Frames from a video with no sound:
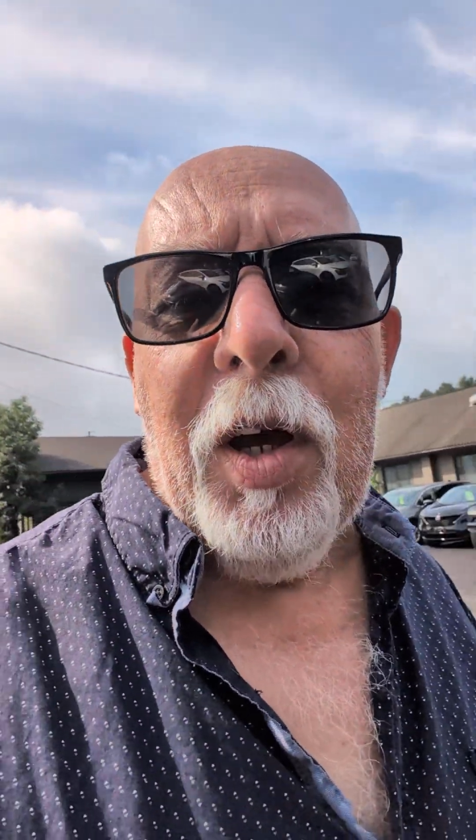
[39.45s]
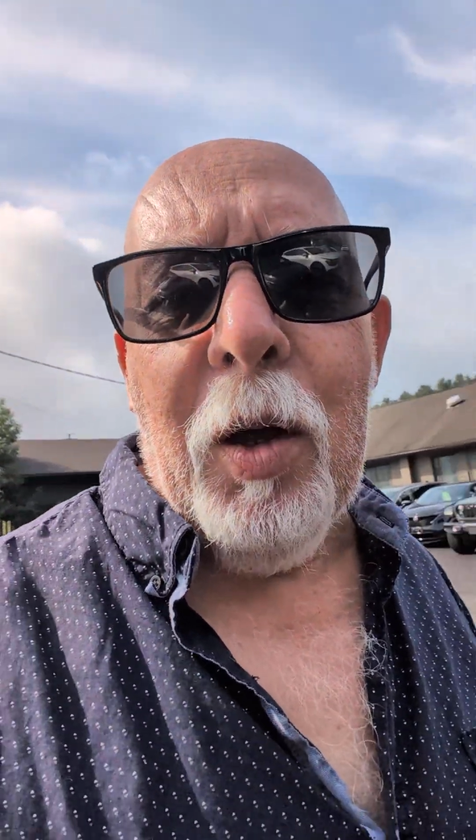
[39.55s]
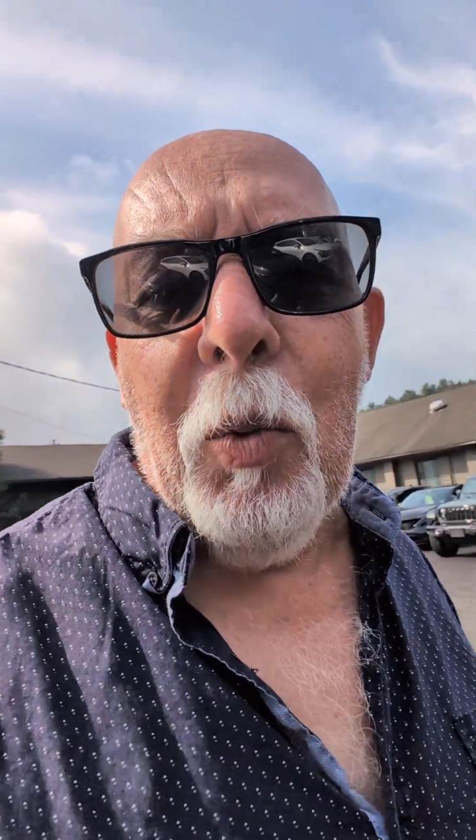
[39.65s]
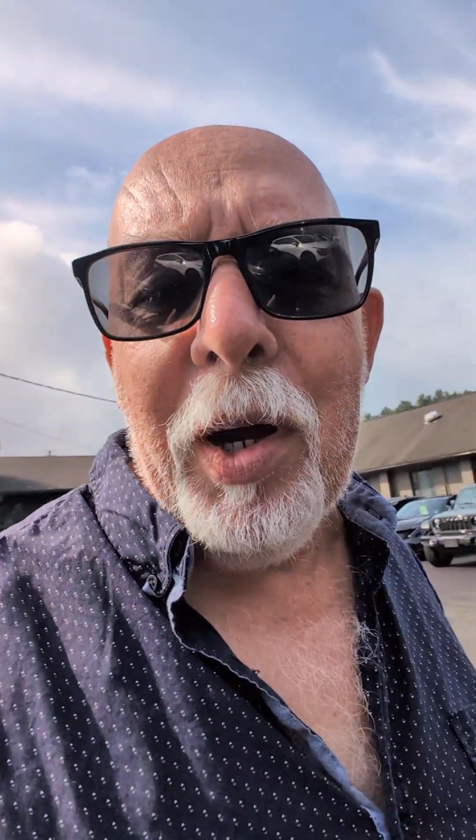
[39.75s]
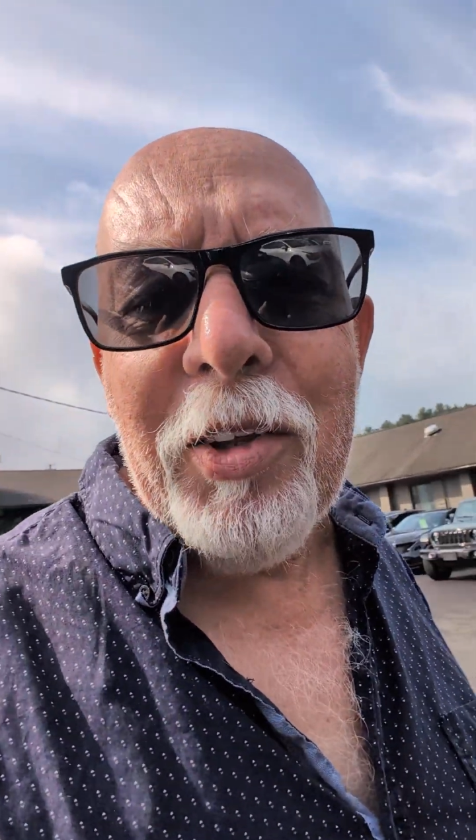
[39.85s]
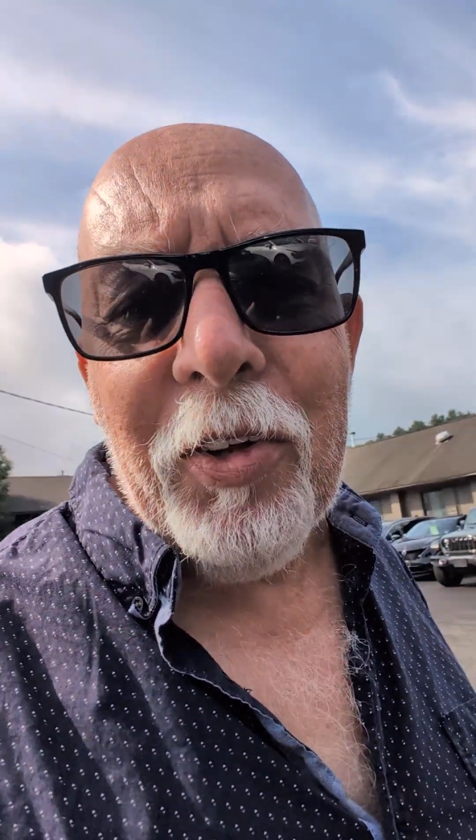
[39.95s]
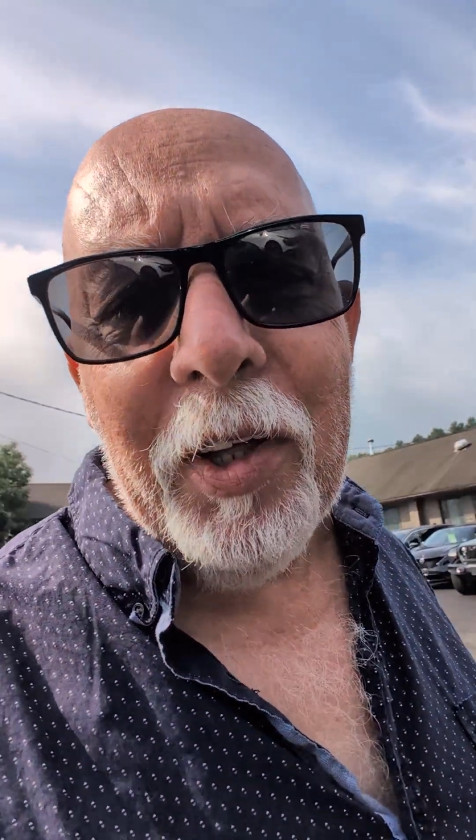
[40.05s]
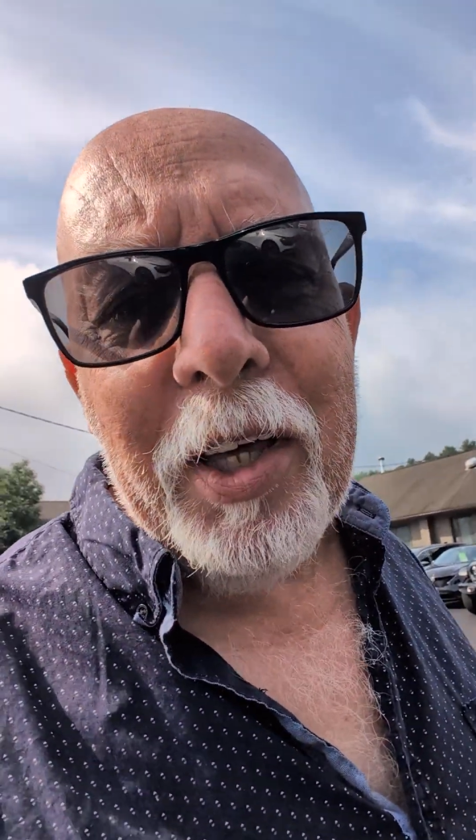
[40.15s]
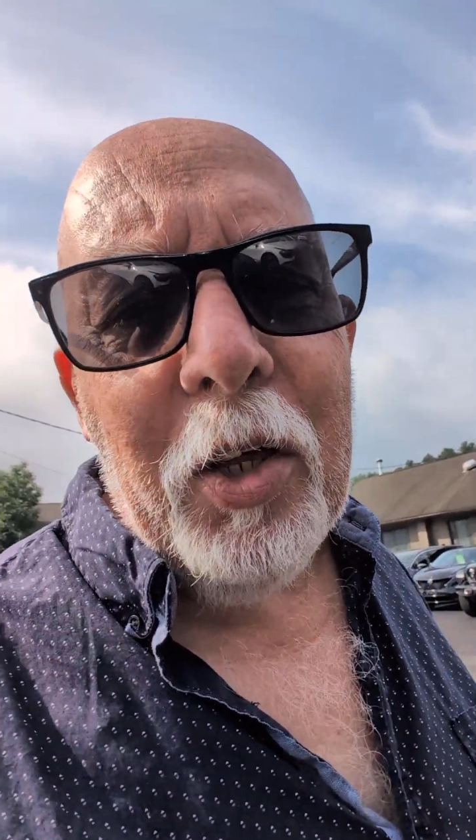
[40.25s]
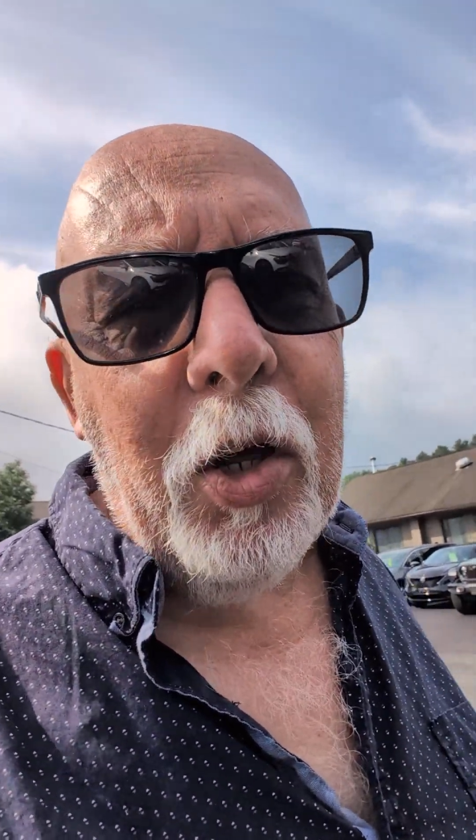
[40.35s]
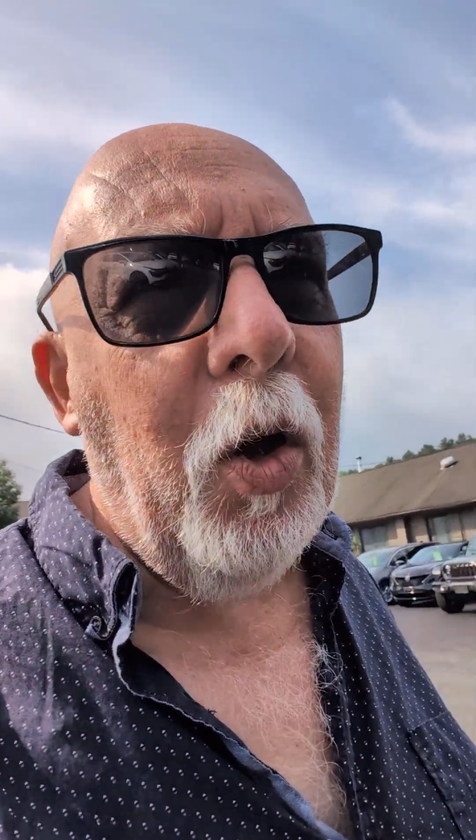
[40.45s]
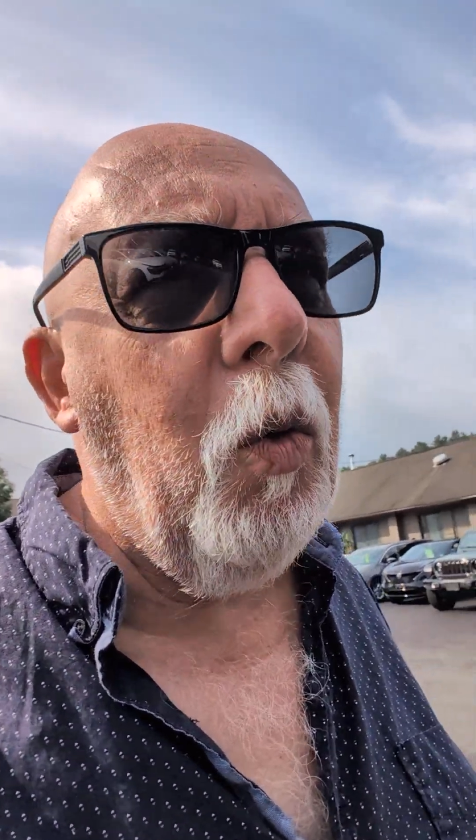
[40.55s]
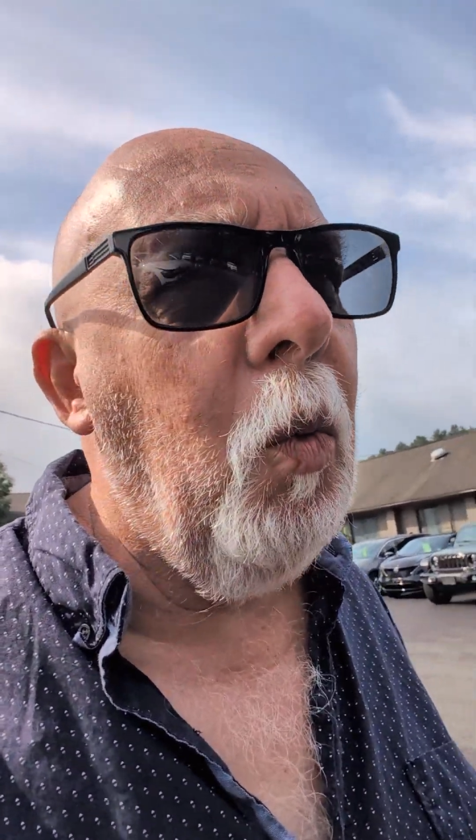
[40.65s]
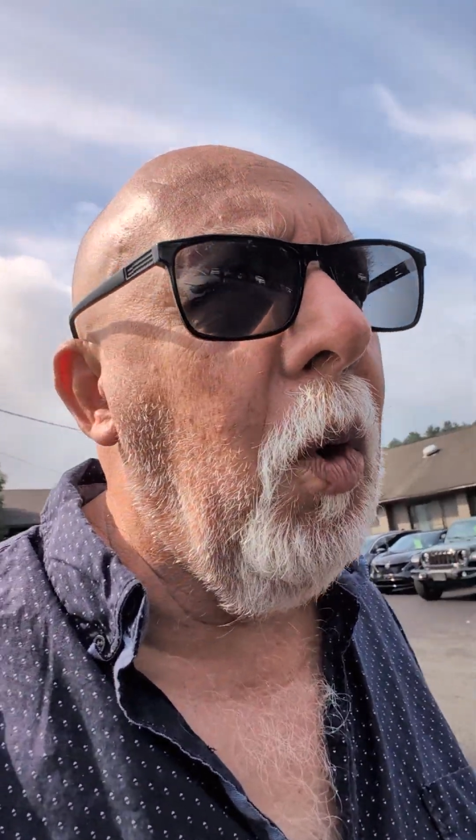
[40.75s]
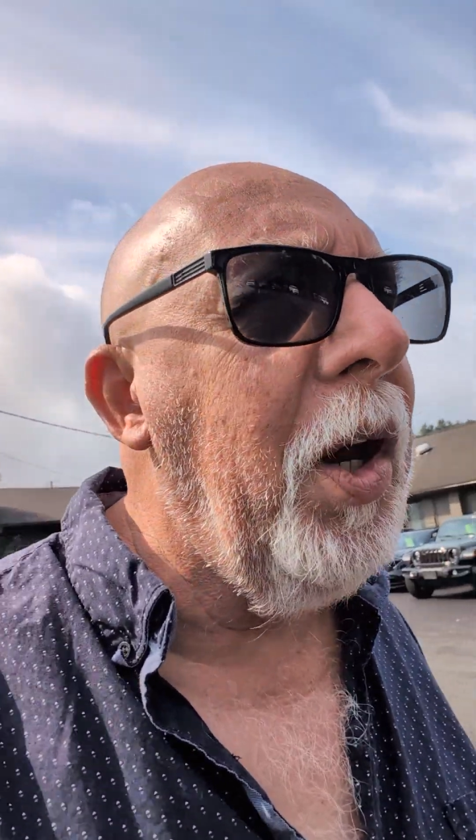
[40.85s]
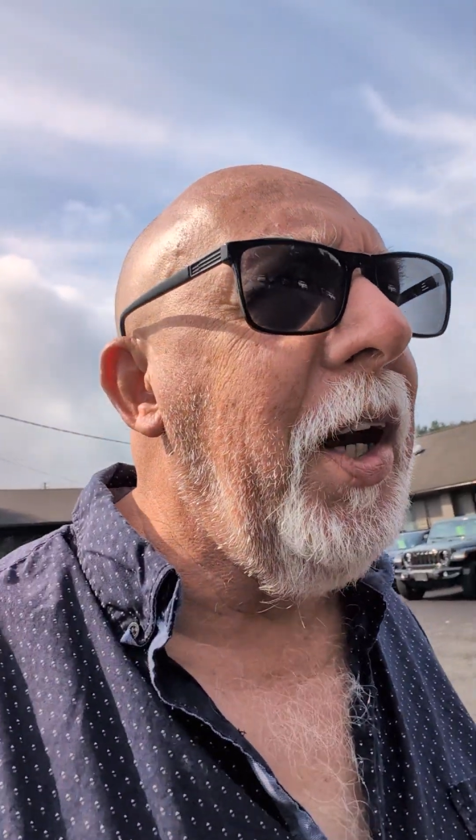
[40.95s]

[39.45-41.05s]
I wanted to let you know what